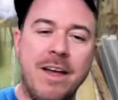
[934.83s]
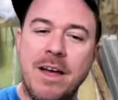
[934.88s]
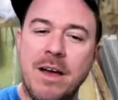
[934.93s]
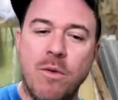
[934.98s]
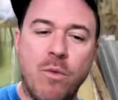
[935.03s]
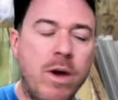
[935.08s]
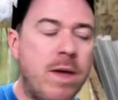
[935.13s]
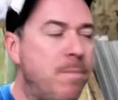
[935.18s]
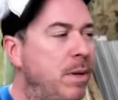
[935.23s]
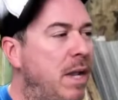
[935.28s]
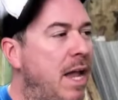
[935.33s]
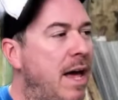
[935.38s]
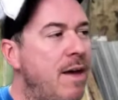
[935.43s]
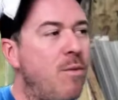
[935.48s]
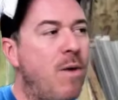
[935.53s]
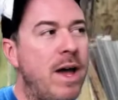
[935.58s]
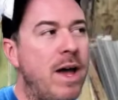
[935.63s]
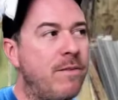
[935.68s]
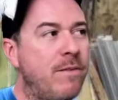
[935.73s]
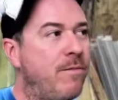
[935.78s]
we play
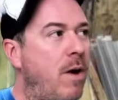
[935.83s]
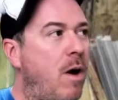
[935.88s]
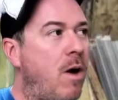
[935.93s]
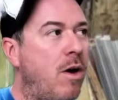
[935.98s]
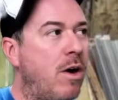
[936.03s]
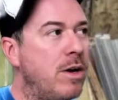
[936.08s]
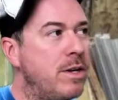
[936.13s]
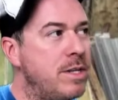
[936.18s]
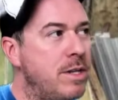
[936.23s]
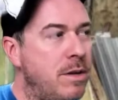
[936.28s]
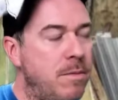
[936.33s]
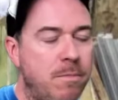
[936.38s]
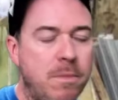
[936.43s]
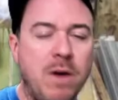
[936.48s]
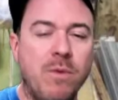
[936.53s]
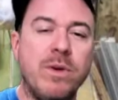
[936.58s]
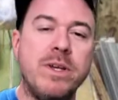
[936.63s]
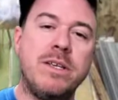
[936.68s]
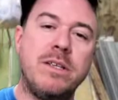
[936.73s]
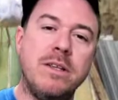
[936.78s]
Wake Forest,
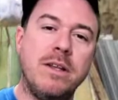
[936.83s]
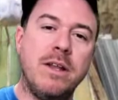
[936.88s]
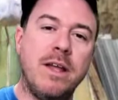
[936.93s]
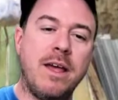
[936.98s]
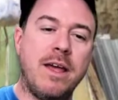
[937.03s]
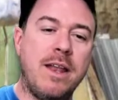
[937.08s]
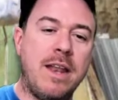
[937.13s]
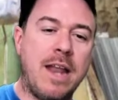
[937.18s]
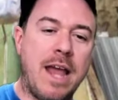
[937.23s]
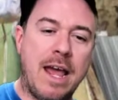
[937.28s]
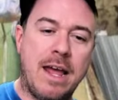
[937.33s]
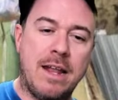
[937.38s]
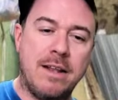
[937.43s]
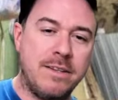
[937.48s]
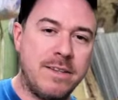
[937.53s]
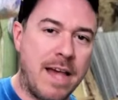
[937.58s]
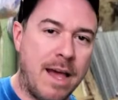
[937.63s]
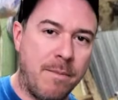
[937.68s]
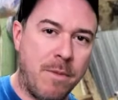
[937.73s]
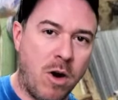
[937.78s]
but and
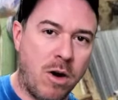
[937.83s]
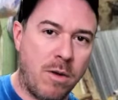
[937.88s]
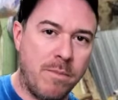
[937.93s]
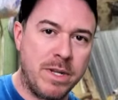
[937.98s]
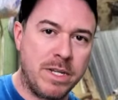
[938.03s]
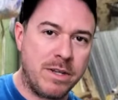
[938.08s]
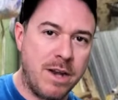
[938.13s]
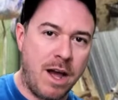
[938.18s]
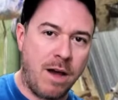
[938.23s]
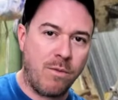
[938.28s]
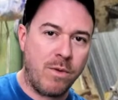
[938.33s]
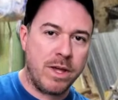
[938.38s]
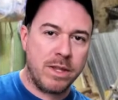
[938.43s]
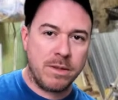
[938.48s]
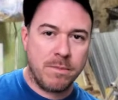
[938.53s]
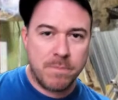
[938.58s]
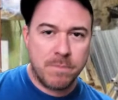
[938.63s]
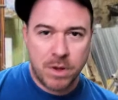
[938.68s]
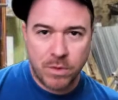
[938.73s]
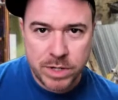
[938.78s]
Sam Hartman's not with
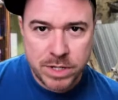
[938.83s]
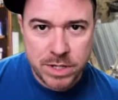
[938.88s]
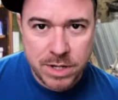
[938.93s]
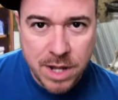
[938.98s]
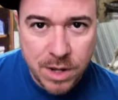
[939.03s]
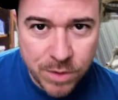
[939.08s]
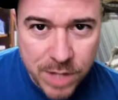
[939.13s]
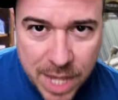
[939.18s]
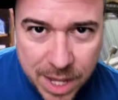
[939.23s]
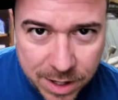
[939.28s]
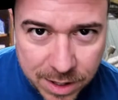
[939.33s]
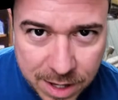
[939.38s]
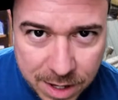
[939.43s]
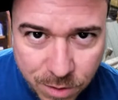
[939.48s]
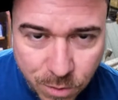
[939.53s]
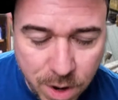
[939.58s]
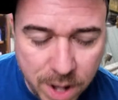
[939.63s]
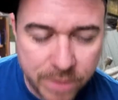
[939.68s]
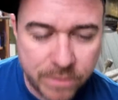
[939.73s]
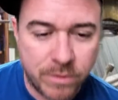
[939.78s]
them, but we still can't get
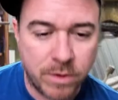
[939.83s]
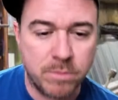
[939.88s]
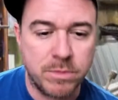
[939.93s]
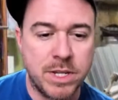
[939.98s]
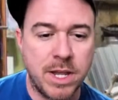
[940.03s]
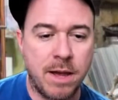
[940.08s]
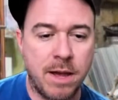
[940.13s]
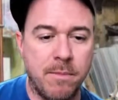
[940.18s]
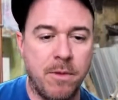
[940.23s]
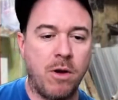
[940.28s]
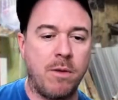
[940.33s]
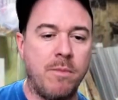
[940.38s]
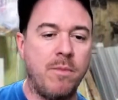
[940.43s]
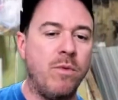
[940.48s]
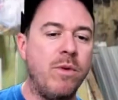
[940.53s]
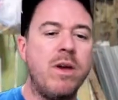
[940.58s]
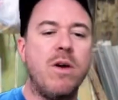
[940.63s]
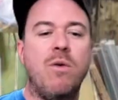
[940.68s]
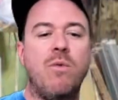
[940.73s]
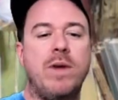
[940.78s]
away from Sam Hartman.
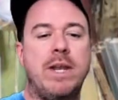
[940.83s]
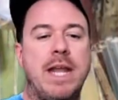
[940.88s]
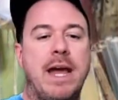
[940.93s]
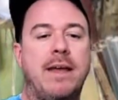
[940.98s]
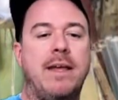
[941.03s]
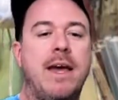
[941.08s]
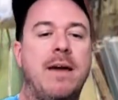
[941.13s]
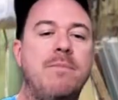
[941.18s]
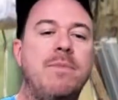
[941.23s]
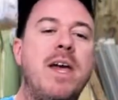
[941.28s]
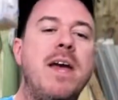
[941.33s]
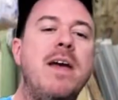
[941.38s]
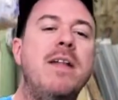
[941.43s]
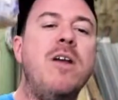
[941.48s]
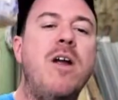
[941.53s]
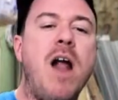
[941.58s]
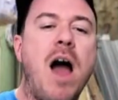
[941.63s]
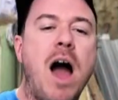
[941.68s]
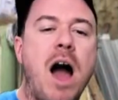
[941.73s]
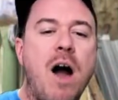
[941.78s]
We're going to win that game. Then
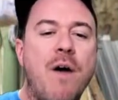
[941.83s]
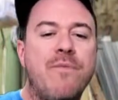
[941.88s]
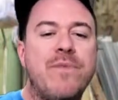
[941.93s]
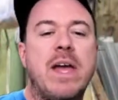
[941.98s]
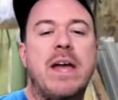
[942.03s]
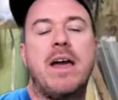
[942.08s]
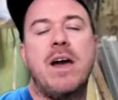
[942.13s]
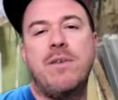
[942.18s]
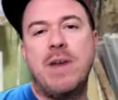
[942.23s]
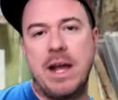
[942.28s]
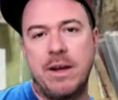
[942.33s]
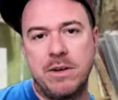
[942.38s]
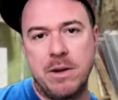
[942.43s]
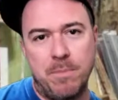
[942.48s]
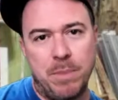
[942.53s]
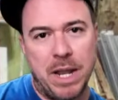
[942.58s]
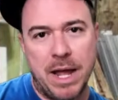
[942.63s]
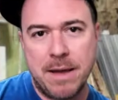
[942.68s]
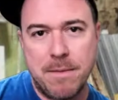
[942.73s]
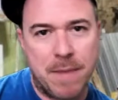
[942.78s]
they're off. They go down to
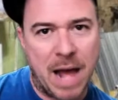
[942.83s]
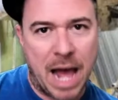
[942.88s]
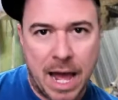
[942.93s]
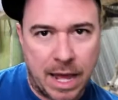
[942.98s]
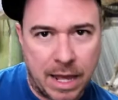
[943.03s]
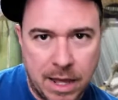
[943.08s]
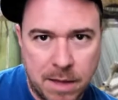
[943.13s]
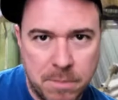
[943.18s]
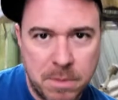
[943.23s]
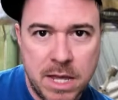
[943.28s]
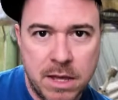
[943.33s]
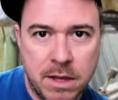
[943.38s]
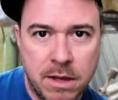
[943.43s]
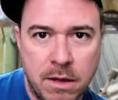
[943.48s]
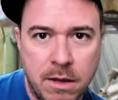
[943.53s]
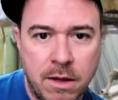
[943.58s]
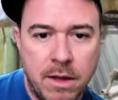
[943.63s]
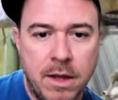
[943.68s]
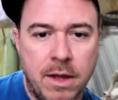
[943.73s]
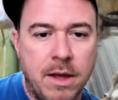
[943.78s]
play Miami.
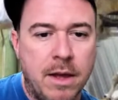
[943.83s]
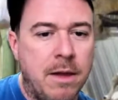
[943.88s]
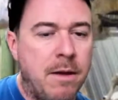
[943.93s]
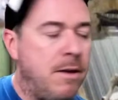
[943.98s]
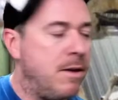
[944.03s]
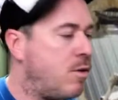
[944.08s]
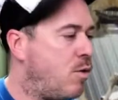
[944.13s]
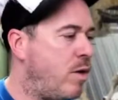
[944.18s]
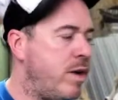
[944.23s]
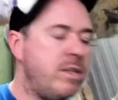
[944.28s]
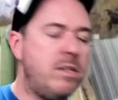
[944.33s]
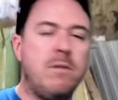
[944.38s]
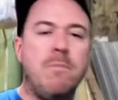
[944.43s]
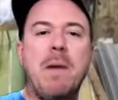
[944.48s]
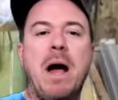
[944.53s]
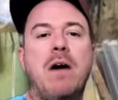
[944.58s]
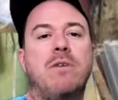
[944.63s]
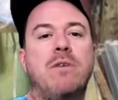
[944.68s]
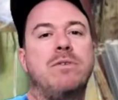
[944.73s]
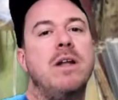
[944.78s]

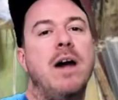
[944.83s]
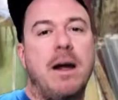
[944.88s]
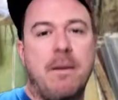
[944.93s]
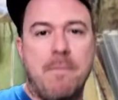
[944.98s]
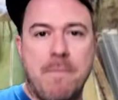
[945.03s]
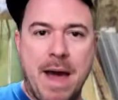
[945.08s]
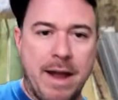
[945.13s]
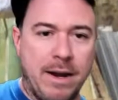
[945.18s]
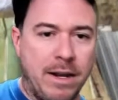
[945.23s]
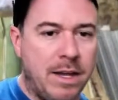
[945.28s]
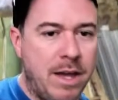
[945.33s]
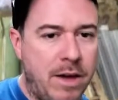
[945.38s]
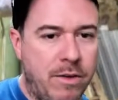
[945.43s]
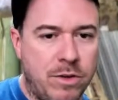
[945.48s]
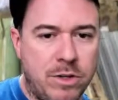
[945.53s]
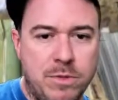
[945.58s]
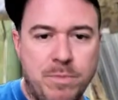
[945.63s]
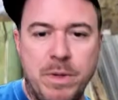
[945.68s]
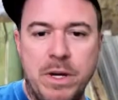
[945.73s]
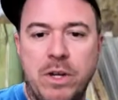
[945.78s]
Cristobal's not a bad
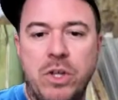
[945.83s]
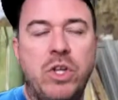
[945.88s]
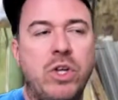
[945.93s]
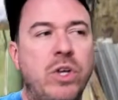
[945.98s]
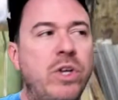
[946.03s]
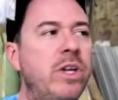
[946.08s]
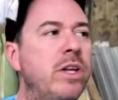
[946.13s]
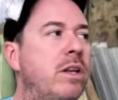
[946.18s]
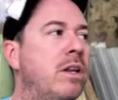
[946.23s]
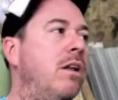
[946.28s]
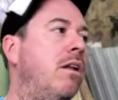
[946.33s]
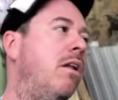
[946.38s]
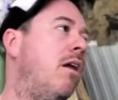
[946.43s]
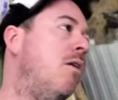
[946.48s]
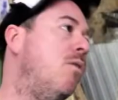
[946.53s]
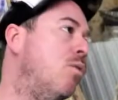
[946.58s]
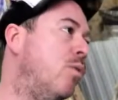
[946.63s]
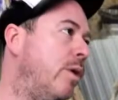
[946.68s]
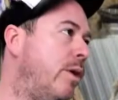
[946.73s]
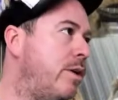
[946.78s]
coach, but good
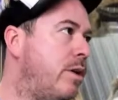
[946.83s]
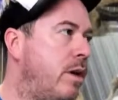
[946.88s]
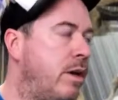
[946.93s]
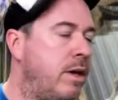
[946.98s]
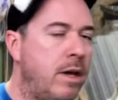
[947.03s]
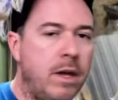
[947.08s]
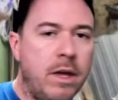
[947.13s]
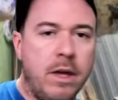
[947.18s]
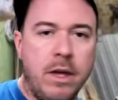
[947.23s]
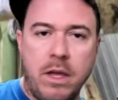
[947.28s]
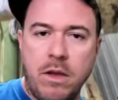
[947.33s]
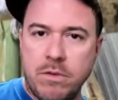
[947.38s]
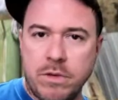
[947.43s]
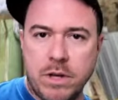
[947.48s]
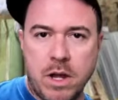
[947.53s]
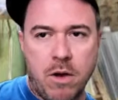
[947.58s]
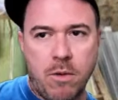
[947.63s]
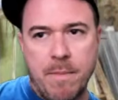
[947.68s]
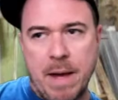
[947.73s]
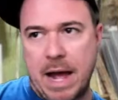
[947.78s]
Lord, you want to
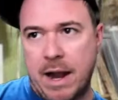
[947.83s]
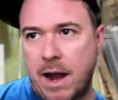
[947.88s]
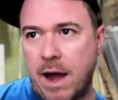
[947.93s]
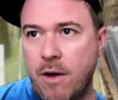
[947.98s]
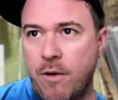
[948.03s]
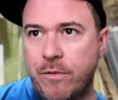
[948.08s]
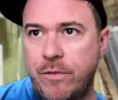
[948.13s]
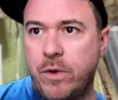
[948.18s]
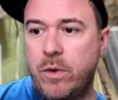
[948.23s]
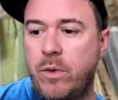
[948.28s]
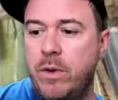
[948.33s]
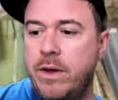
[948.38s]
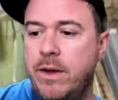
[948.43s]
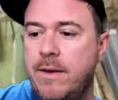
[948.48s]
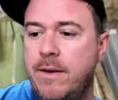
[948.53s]
talk about awful.